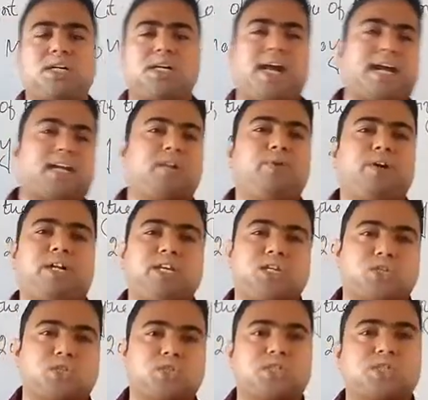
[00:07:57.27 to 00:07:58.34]

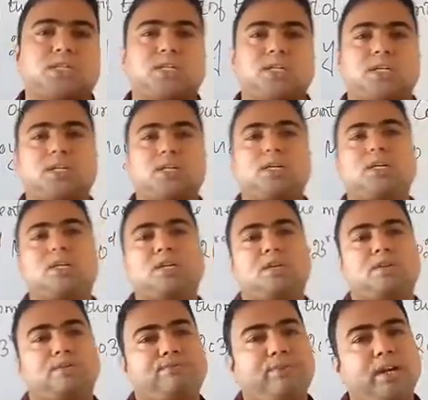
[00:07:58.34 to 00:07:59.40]
activities,
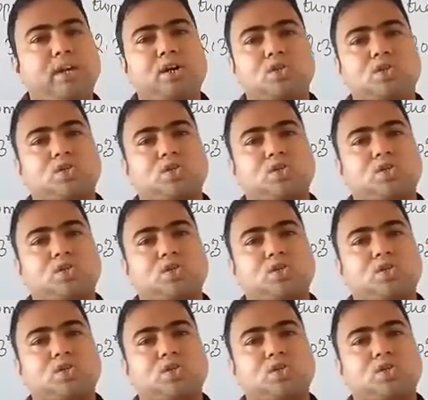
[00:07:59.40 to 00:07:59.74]
various